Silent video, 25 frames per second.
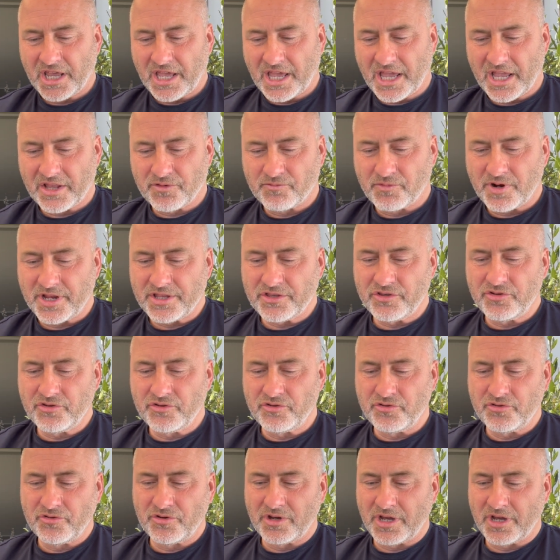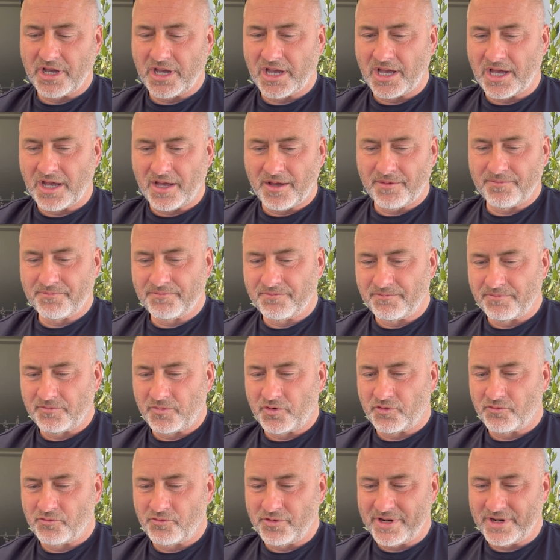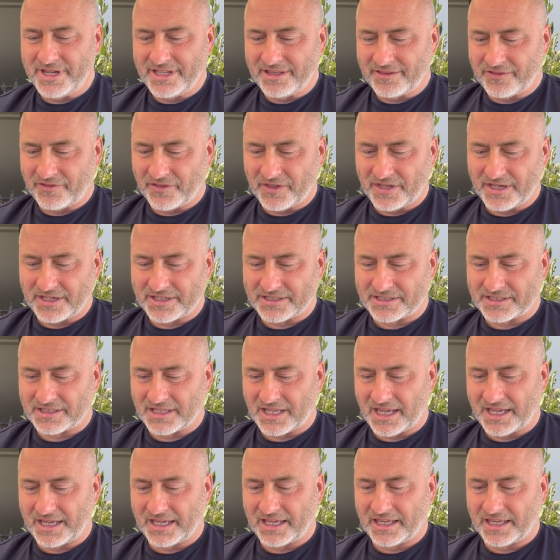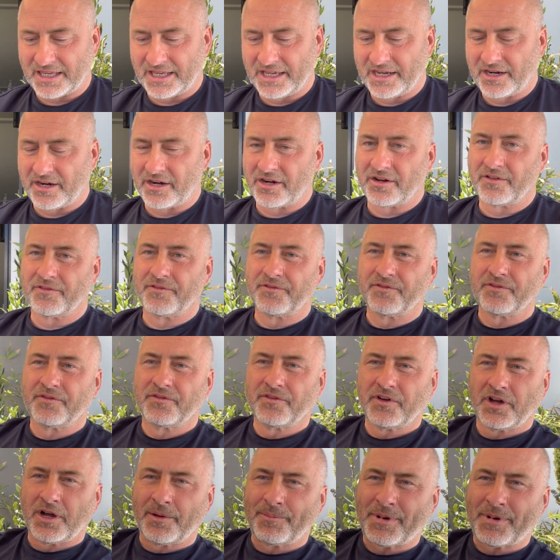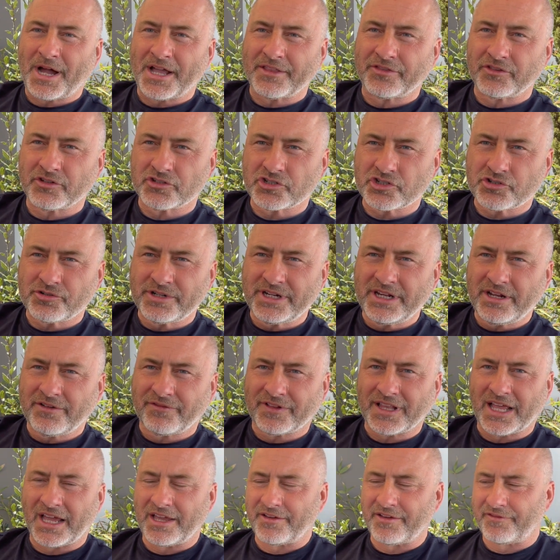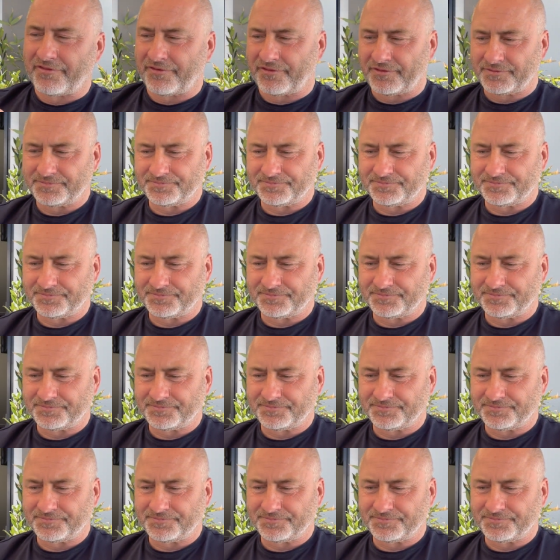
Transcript: And when you read things like here about the Tree of Life,